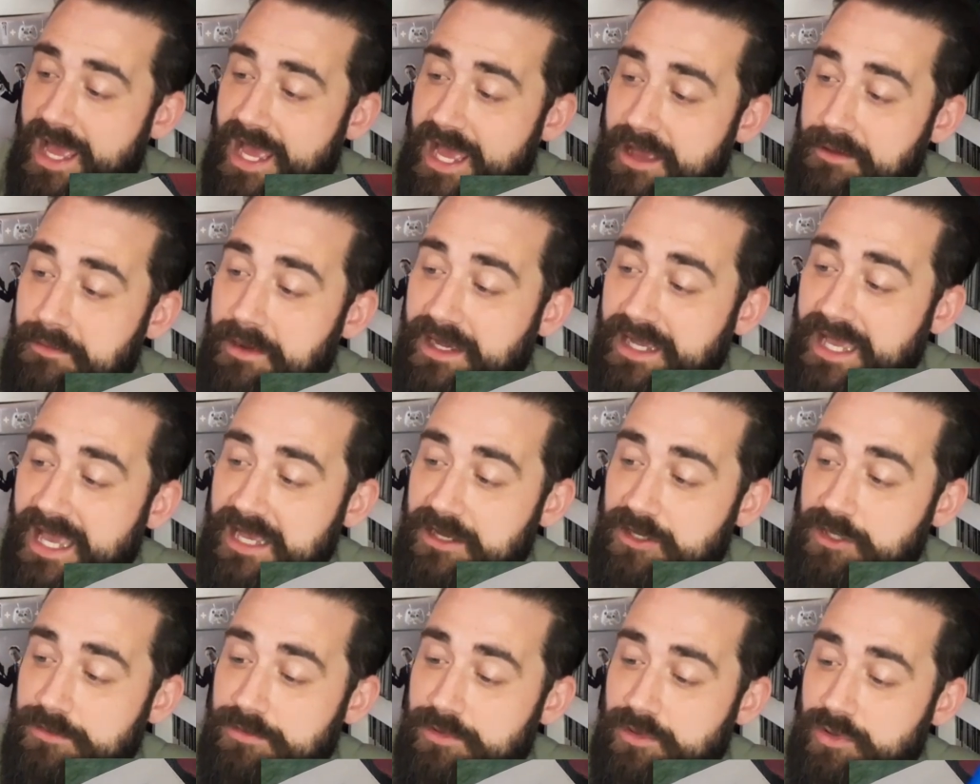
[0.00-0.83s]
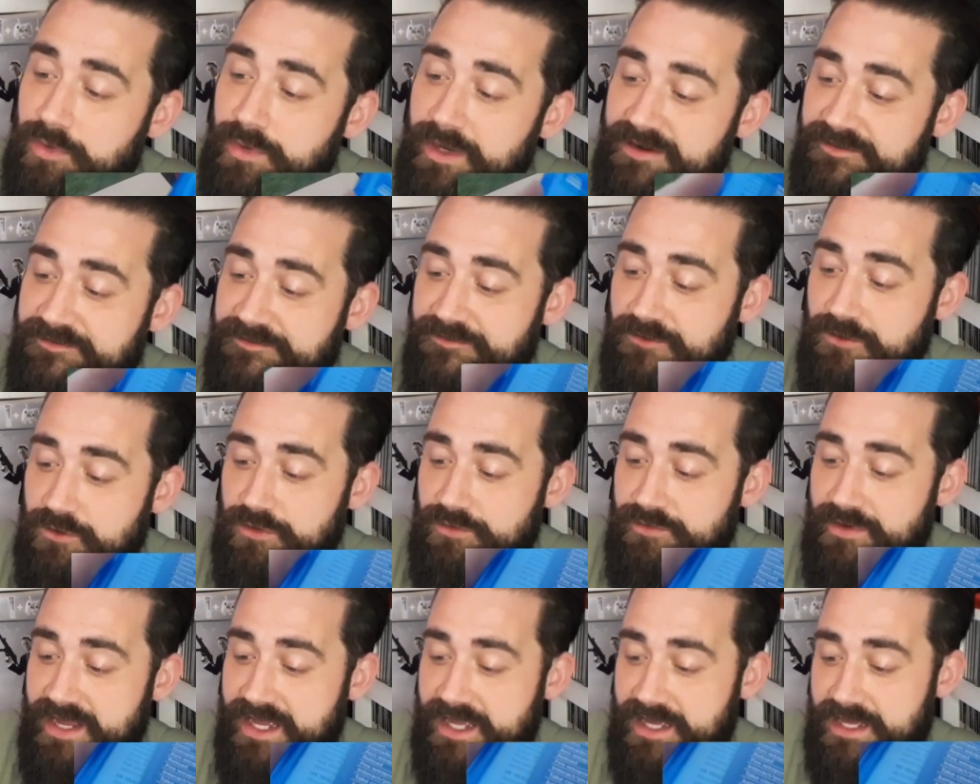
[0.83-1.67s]
I get a couple of quid
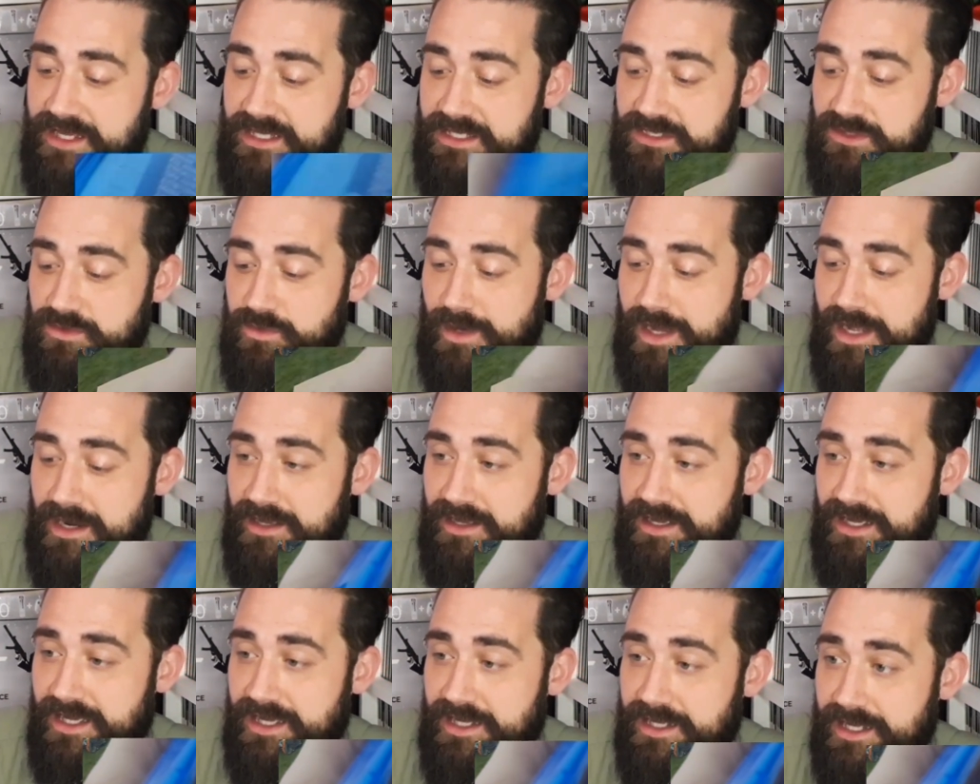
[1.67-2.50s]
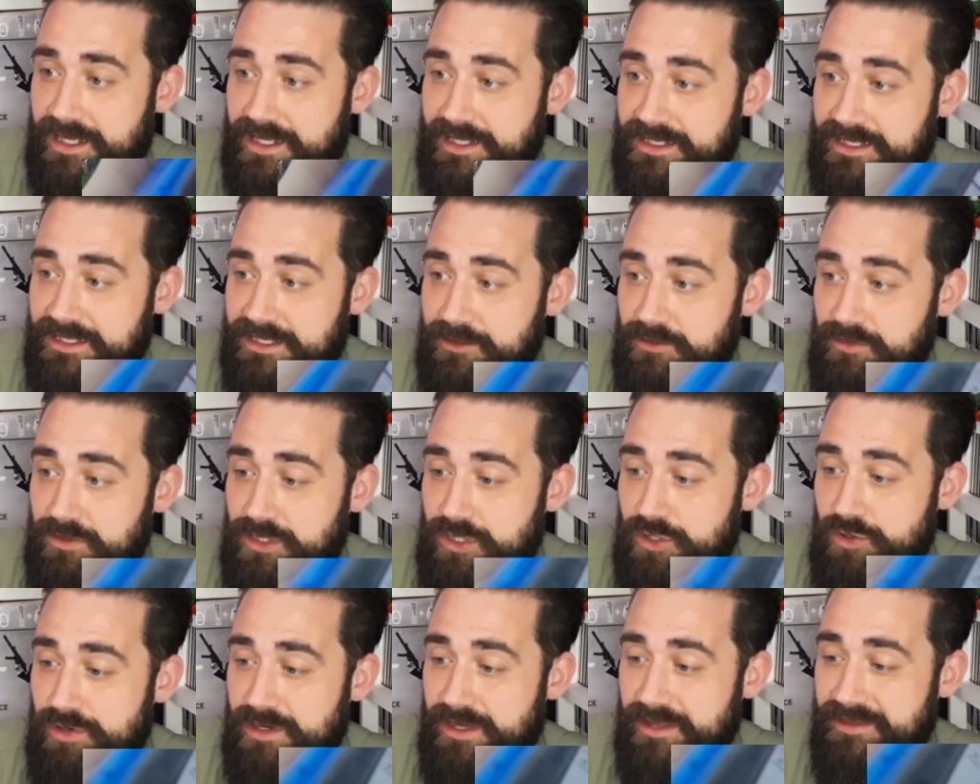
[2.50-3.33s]
for it as well. I had a little
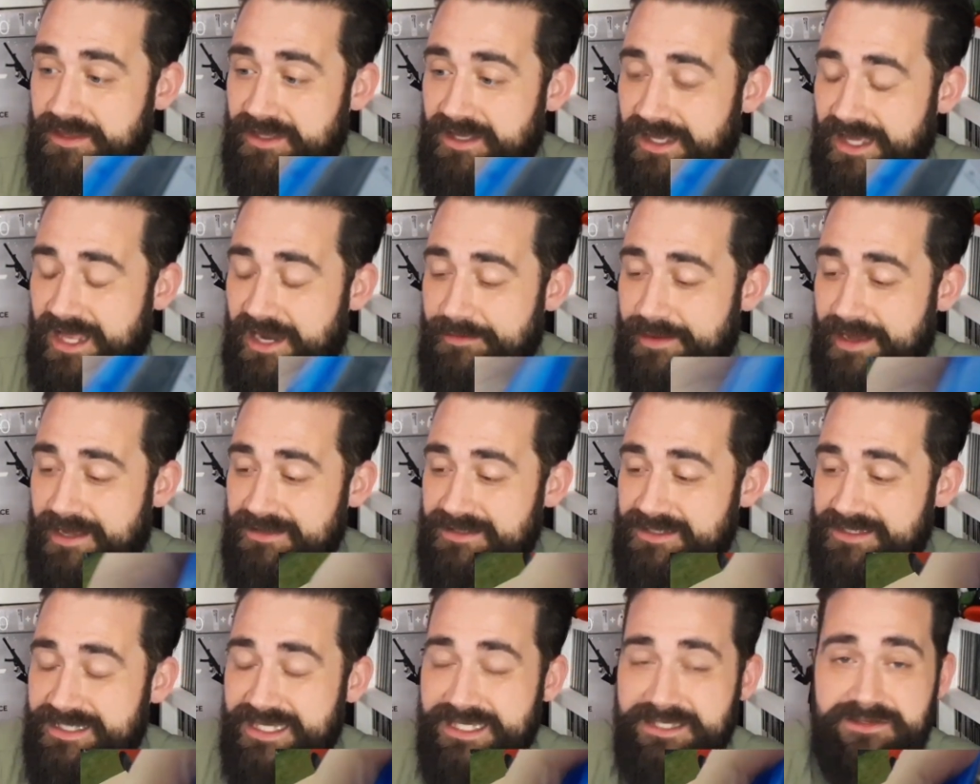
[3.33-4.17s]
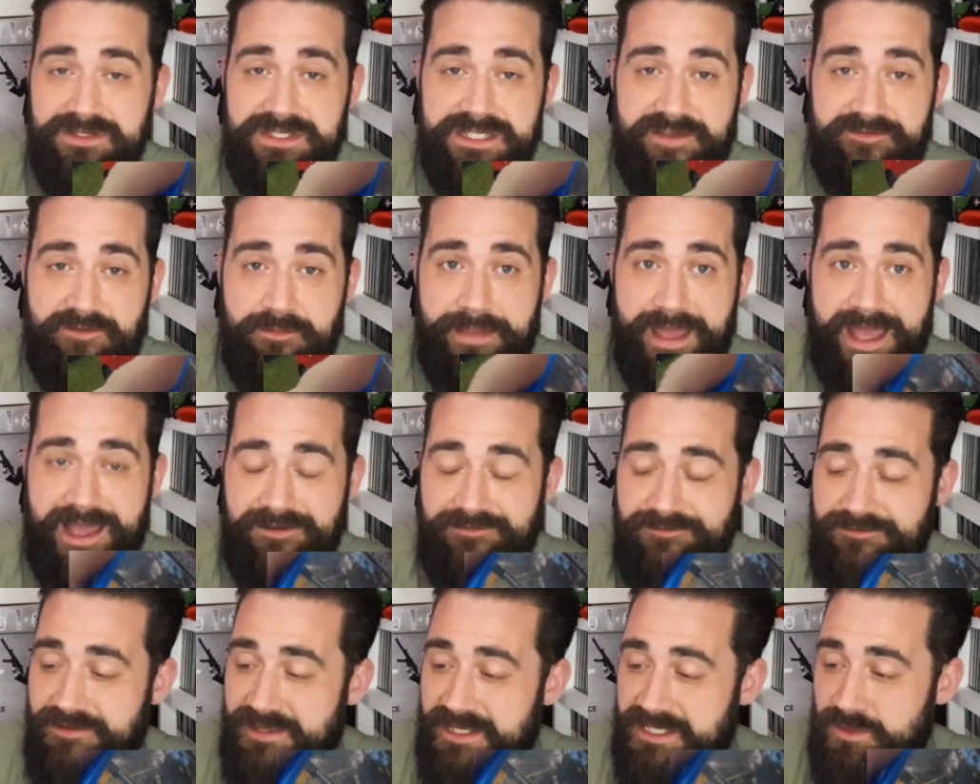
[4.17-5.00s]
look. I think I get about £6 or
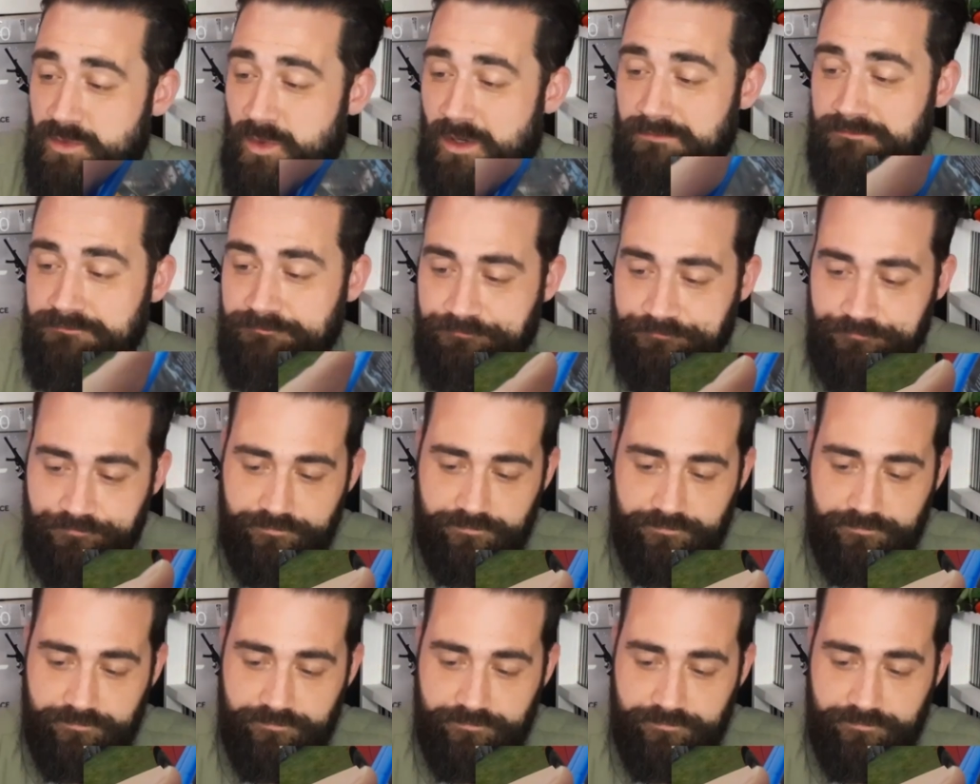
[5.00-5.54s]
£7 for this one.